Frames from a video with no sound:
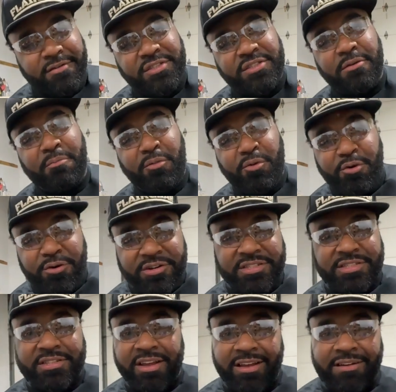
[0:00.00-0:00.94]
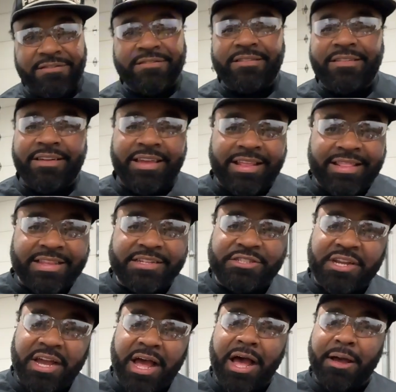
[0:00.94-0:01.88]
some more stuff in the
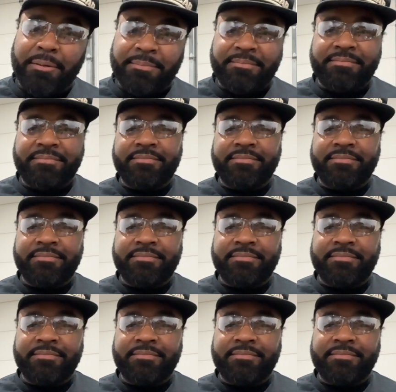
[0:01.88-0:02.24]
shop.